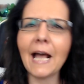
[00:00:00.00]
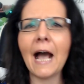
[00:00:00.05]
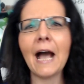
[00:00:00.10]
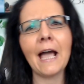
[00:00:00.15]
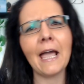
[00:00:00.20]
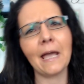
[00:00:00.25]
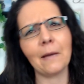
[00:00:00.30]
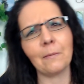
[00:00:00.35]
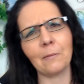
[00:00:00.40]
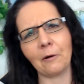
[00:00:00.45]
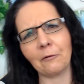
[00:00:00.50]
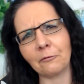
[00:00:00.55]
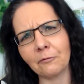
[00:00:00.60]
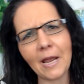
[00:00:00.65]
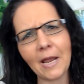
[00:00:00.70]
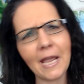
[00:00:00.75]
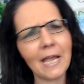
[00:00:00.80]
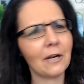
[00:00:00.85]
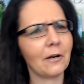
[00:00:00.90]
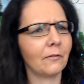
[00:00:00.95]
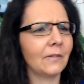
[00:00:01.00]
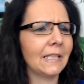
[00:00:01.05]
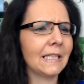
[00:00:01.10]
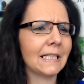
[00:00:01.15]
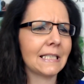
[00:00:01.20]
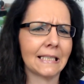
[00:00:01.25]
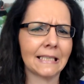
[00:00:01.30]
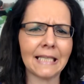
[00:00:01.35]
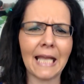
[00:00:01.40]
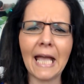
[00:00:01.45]
I am afraid of
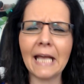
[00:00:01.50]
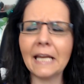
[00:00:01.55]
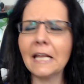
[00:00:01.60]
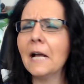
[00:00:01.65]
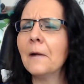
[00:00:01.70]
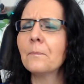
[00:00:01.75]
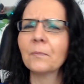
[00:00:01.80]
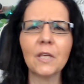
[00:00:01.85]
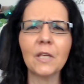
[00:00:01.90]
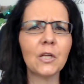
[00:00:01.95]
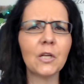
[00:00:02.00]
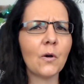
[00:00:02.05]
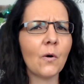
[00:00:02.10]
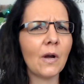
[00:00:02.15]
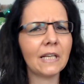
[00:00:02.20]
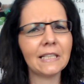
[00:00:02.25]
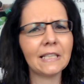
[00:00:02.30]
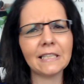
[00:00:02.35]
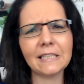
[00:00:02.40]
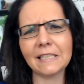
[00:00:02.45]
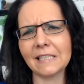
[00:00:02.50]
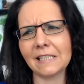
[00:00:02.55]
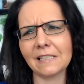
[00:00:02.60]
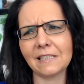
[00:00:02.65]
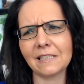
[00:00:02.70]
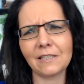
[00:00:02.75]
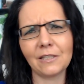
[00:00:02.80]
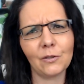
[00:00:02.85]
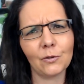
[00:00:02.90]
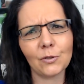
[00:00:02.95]
this and that. You know, this
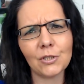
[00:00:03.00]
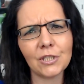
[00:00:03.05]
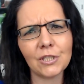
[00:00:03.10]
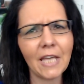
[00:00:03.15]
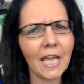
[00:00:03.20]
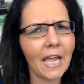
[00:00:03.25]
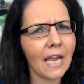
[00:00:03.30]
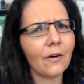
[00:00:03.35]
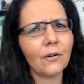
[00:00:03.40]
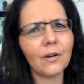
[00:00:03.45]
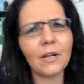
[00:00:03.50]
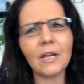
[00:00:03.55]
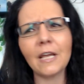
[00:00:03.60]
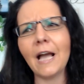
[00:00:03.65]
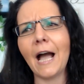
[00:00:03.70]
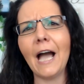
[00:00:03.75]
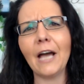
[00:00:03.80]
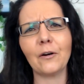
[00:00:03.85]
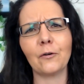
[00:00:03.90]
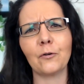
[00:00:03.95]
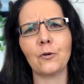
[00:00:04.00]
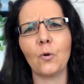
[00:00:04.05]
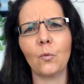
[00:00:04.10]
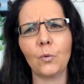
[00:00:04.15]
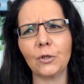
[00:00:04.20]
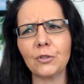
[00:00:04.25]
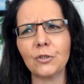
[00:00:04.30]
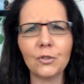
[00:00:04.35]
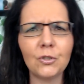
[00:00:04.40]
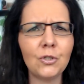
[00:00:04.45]
is, you know, scary. I don't know
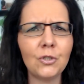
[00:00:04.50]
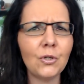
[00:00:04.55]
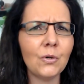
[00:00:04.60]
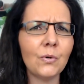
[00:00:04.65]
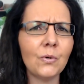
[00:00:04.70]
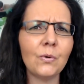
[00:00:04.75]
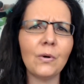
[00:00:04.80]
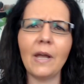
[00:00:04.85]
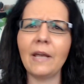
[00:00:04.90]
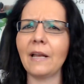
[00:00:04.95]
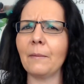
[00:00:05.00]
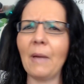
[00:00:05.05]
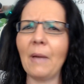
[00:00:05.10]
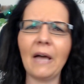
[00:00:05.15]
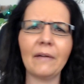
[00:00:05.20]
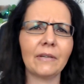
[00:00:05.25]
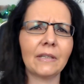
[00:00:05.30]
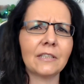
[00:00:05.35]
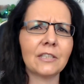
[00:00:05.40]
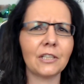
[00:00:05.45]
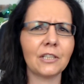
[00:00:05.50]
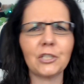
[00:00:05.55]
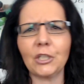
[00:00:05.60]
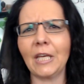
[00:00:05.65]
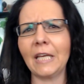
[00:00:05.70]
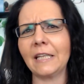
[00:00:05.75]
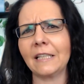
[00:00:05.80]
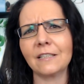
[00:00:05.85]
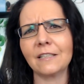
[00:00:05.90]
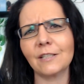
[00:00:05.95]
what to do. And I'm
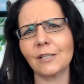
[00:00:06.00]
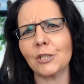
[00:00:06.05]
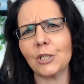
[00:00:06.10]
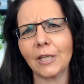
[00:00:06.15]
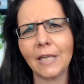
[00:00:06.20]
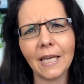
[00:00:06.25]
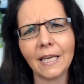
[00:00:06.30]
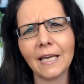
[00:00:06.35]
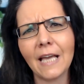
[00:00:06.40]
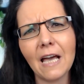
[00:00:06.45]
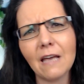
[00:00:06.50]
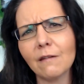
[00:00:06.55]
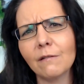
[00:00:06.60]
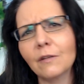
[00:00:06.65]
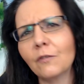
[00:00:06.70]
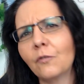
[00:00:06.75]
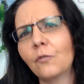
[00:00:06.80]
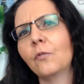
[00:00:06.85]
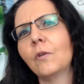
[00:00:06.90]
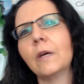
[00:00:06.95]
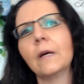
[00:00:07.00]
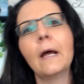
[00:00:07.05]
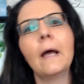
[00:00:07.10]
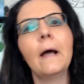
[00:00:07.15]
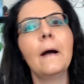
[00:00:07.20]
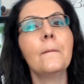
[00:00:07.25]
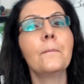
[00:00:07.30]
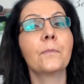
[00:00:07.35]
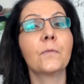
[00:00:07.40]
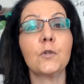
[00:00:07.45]
getting such a kick out of this fear.
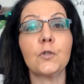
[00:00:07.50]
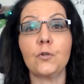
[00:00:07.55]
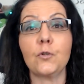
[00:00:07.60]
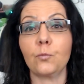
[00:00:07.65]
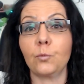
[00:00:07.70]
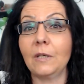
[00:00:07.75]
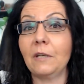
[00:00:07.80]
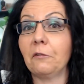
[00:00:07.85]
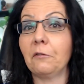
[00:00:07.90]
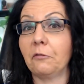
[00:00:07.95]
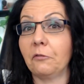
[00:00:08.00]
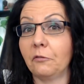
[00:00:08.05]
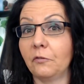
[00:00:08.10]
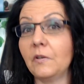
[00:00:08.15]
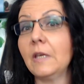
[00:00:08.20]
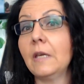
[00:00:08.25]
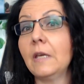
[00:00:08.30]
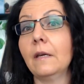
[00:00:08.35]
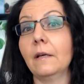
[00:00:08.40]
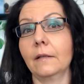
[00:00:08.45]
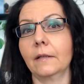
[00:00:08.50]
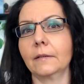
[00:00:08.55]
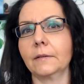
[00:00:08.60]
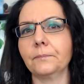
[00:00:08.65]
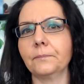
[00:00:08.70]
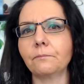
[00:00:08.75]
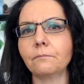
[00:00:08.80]
Just really feel it.